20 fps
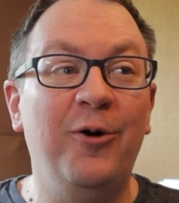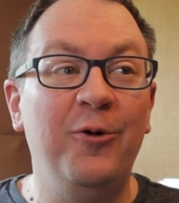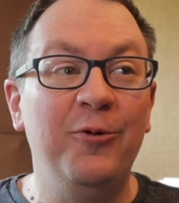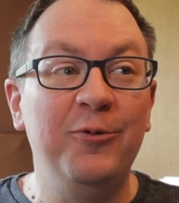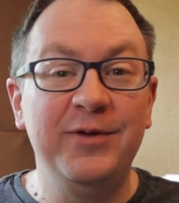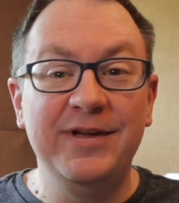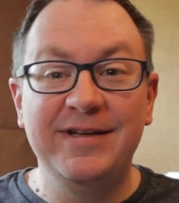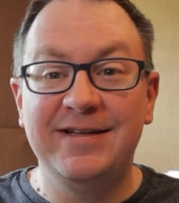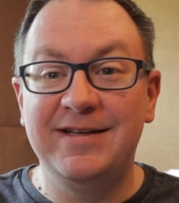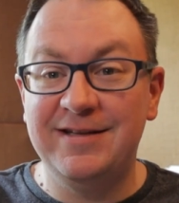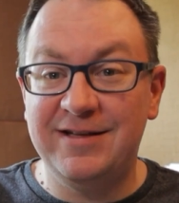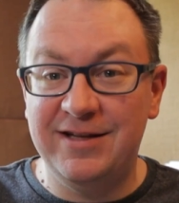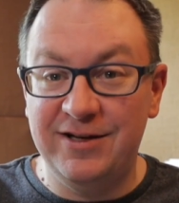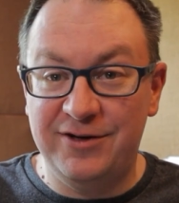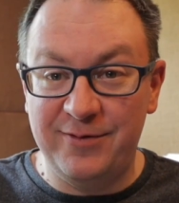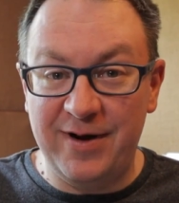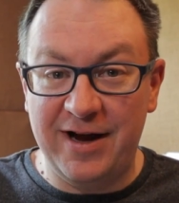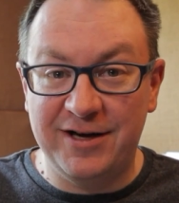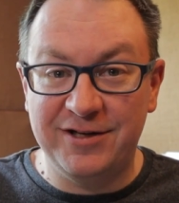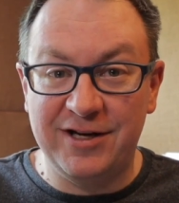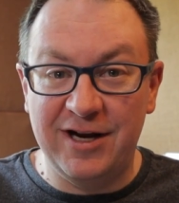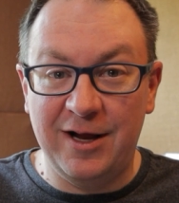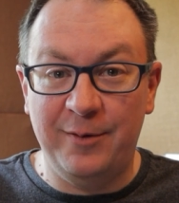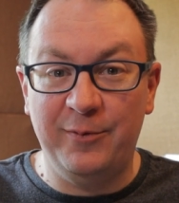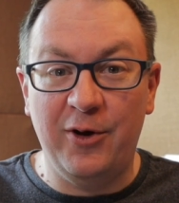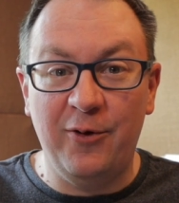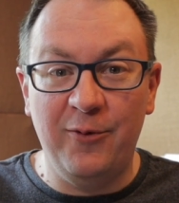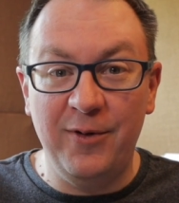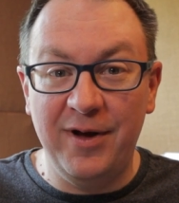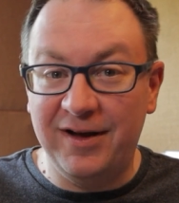oh, this is the direction
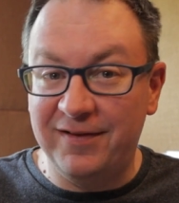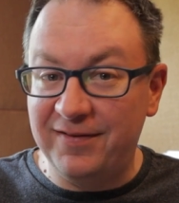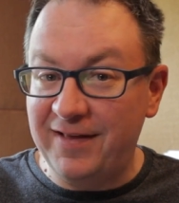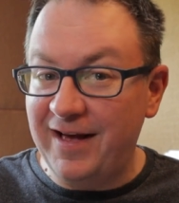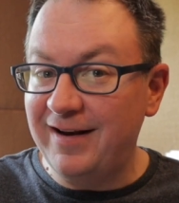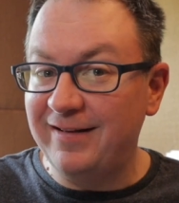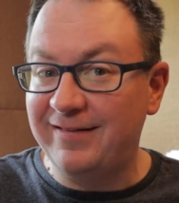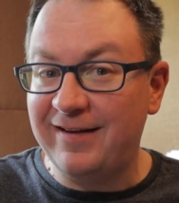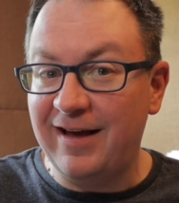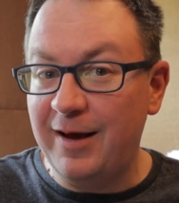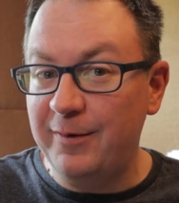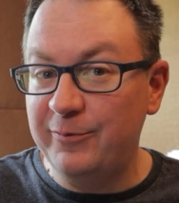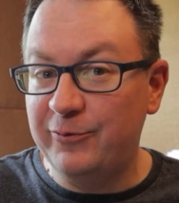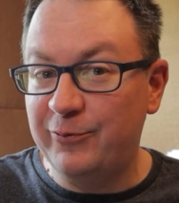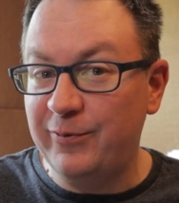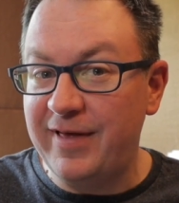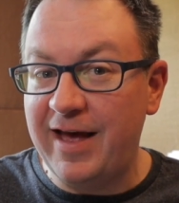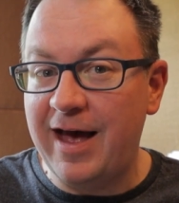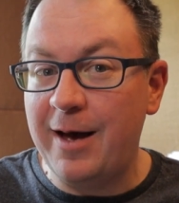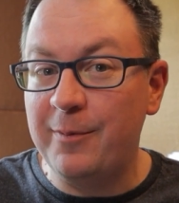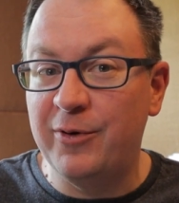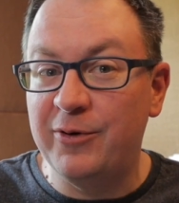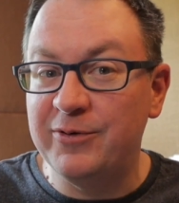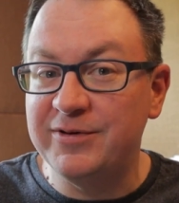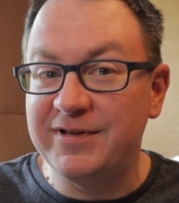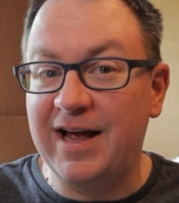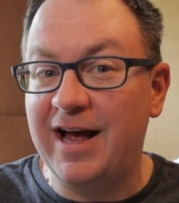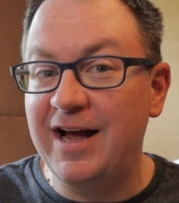I'm going, a lot of times with Atmos,